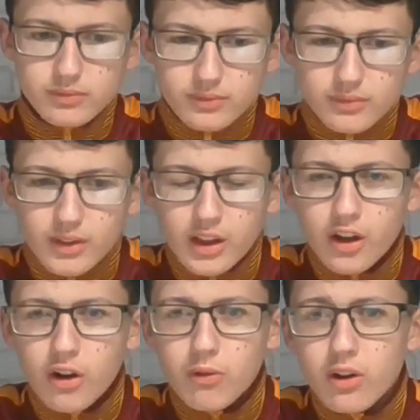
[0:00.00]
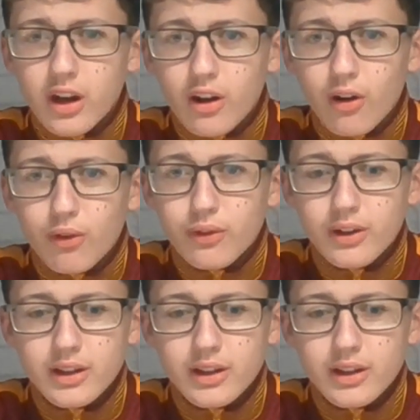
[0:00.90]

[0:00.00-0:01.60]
running off, and